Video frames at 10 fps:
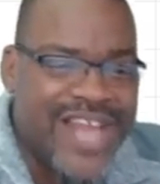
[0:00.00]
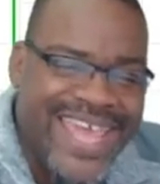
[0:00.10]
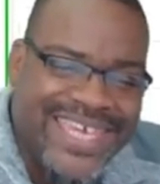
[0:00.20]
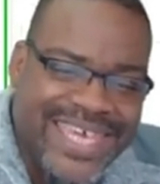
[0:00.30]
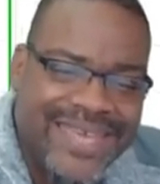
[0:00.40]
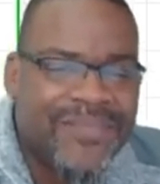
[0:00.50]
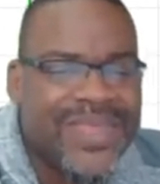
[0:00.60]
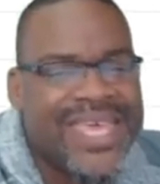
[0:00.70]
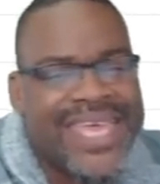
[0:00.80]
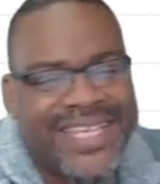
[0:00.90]
Nike,
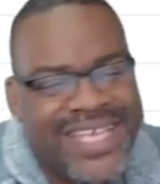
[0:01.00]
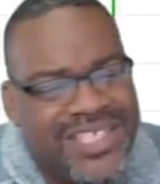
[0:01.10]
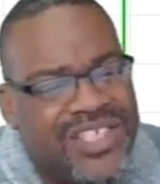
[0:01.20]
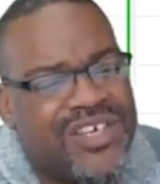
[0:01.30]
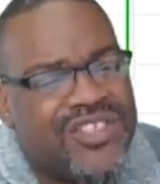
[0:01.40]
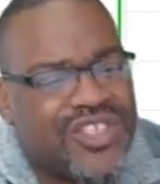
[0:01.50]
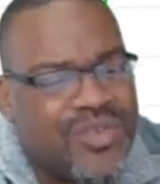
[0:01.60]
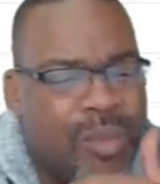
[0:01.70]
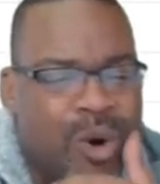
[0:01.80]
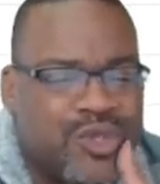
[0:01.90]
this is a
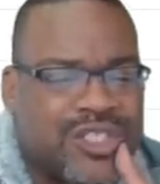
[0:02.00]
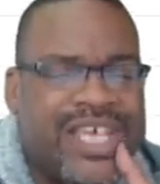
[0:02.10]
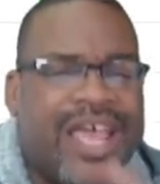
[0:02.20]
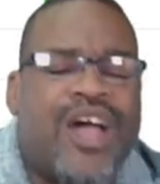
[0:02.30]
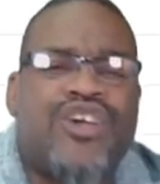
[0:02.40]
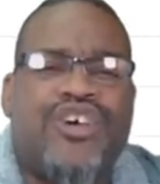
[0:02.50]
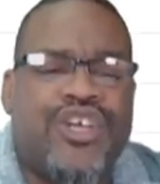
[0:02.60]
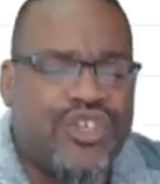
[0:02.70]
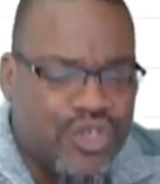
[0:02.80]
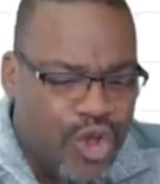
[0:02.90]
mostly a
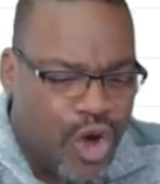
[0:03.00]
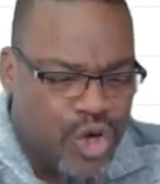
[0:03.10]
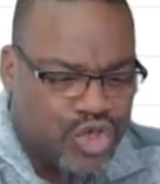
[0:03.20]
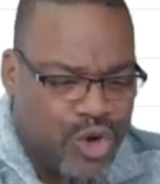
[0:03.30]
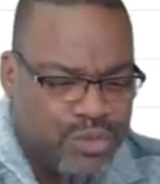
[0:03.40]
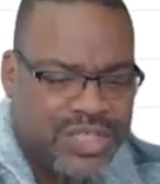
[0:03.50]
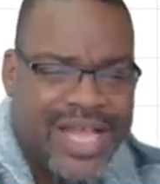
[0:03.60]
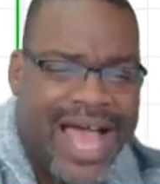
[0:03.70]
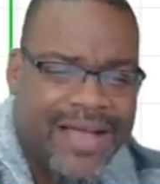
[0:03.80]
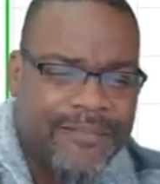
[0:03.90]
good long-term
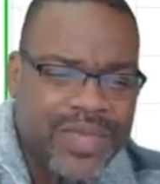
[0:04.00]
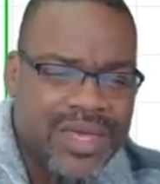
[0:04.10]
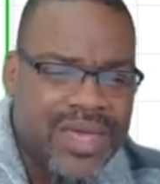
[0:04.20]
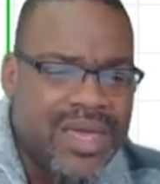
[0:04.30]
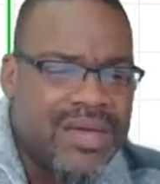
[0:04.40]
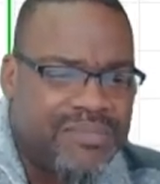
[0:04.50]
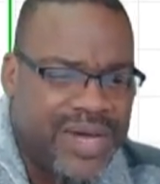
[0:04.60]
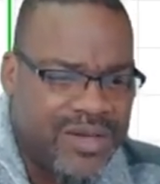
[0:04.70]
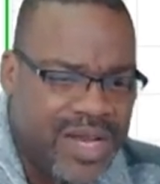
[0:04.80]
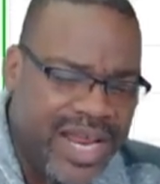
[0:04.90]
stock,
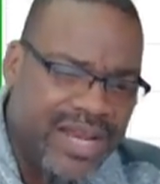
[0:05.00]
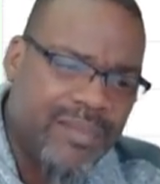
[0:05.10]
but in the